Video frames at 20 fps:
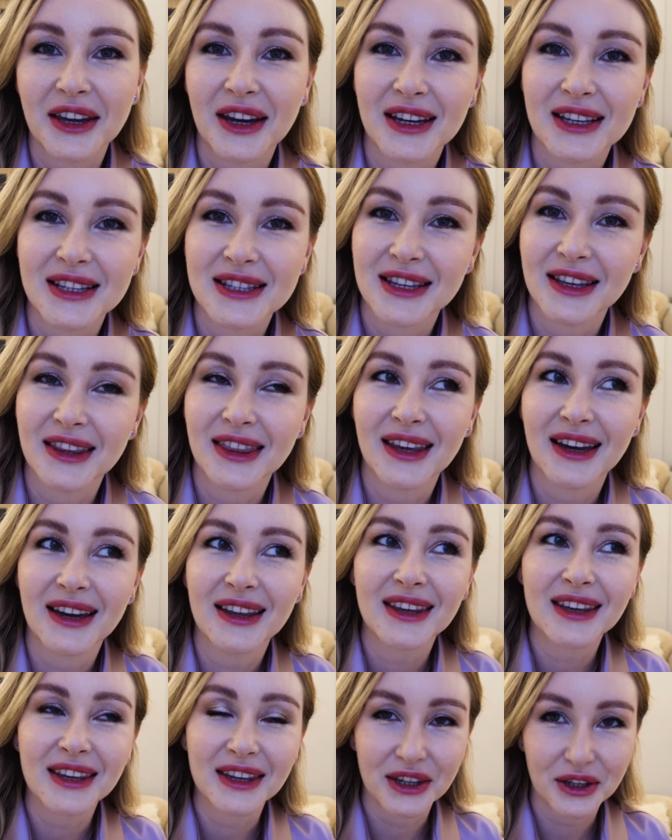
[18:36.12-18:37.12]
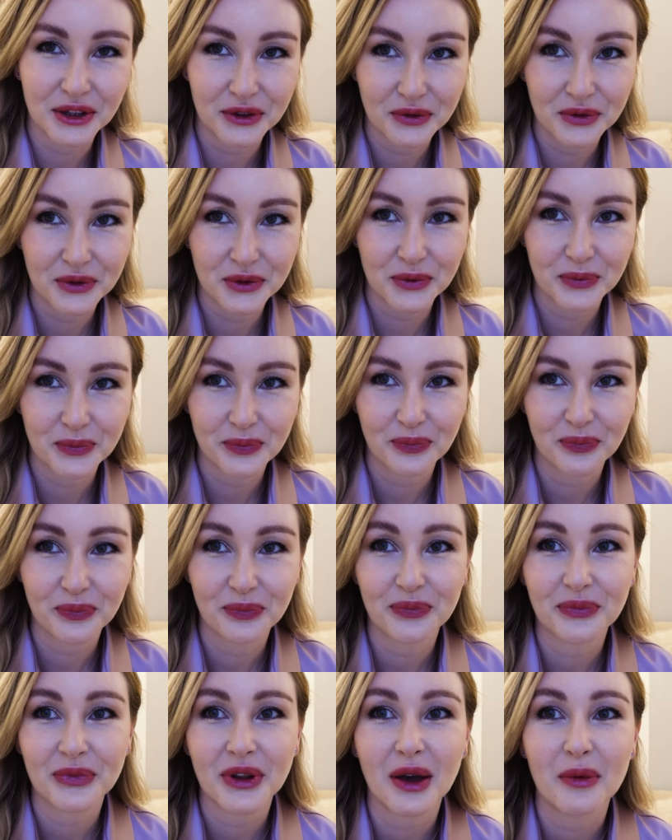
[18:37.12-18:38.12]
Guys, and the other gift,
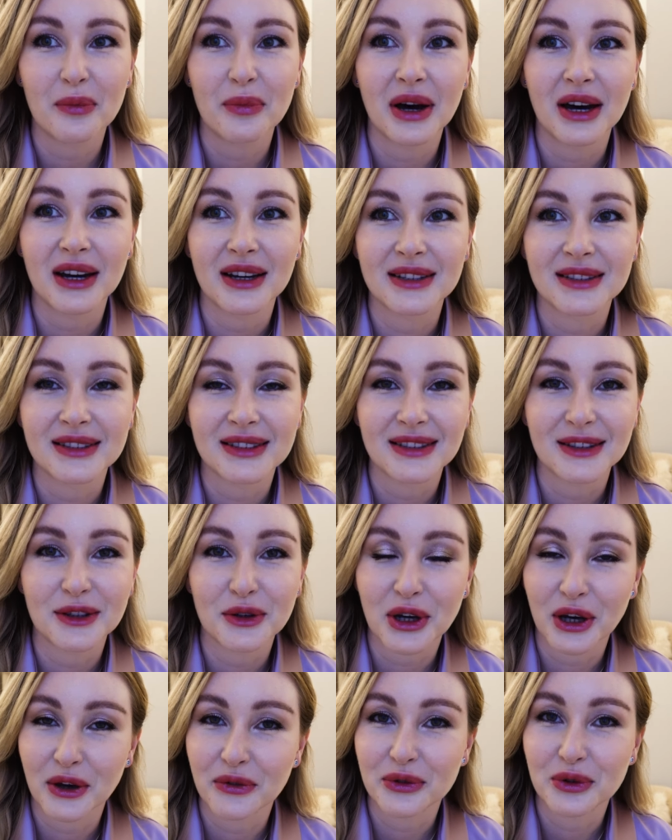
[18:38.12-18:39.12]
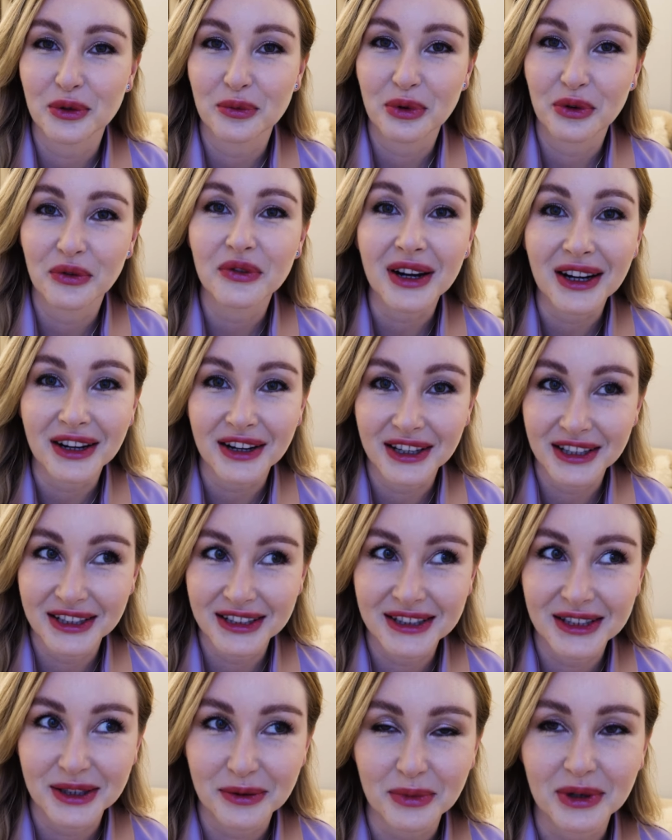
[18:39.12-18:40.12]
but you have to be very
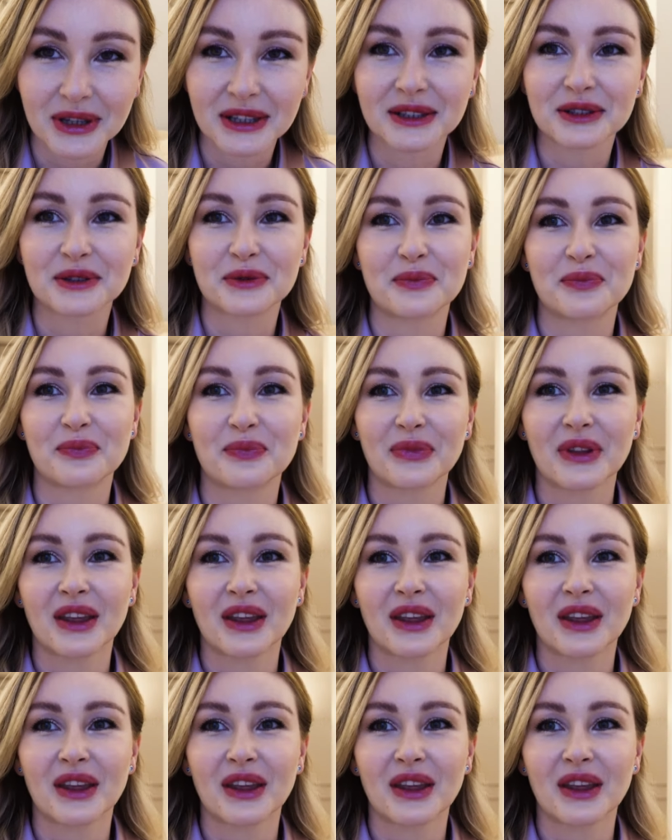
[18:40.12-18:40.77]
intimate.